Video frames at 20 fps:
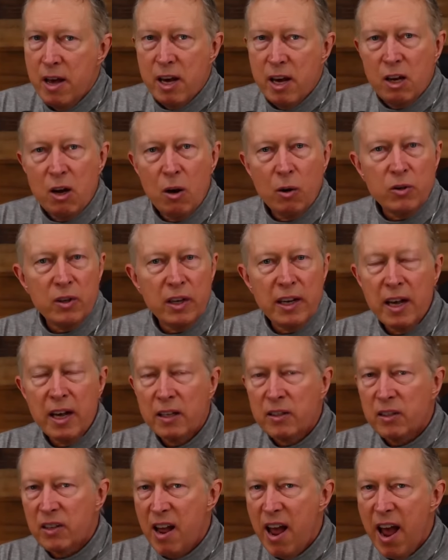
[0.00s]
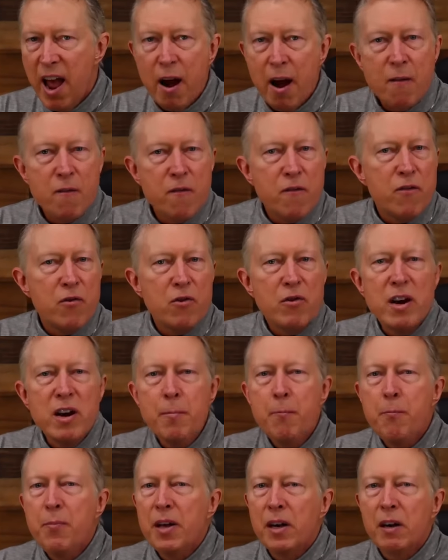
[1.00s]
it goes against
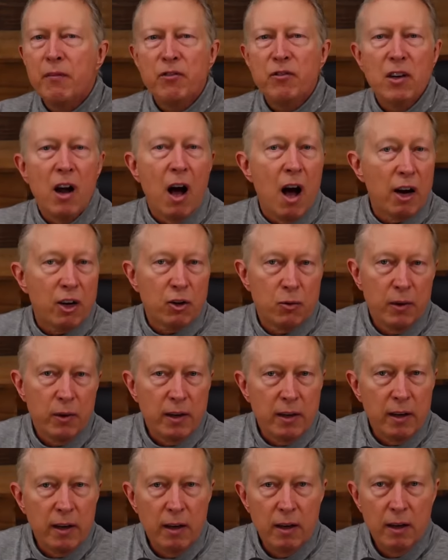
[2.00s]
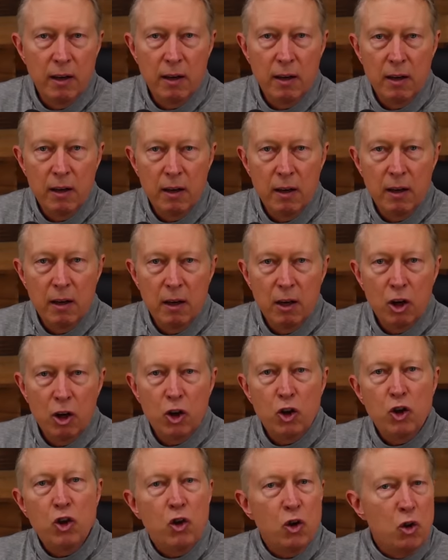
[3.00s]
every bit of doctrine
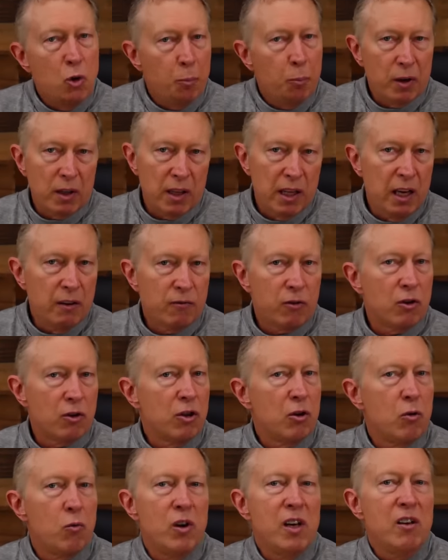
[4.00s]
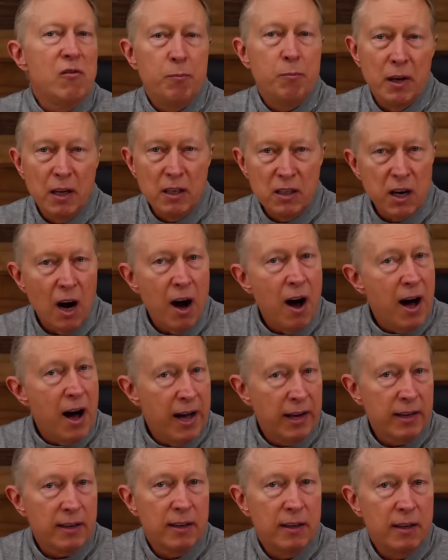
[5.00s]
you believe or that we've been
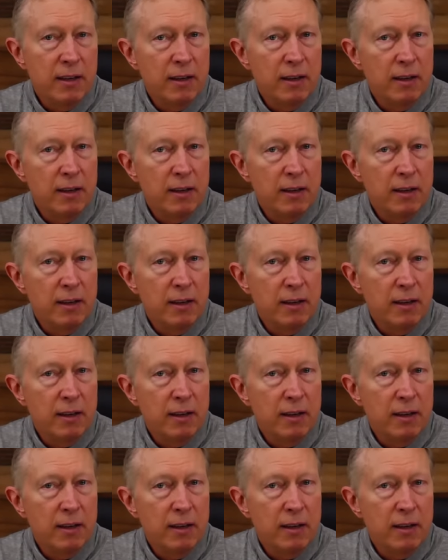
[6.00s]
taught.